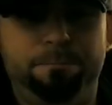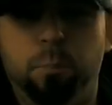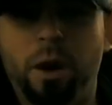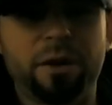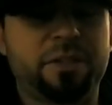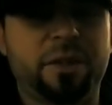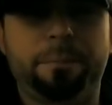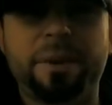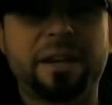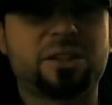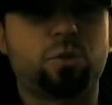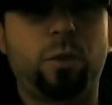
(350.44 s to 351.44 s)
one of the
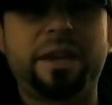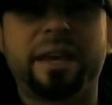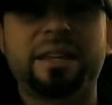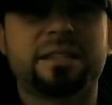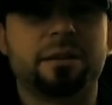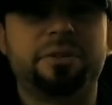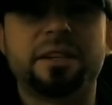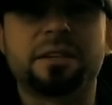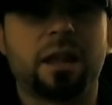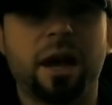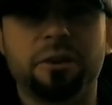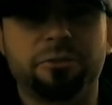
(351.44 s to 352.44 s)
biggest weekends of his
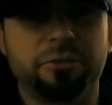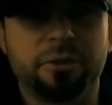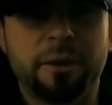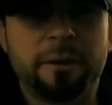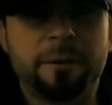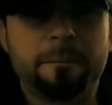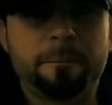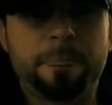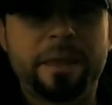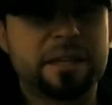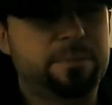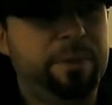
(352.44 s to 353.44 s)
life.
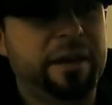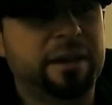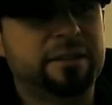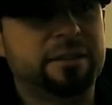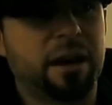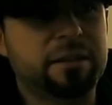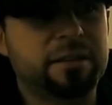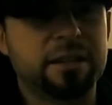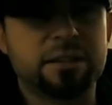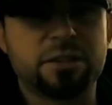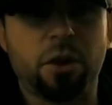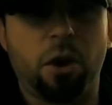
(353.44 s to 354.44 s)
He's being inducted
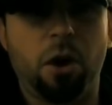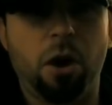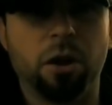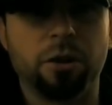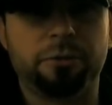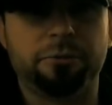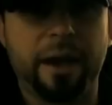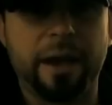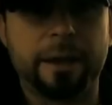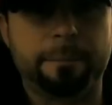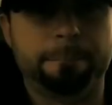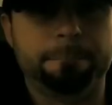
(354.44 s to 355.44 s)
into the Hall of Fame.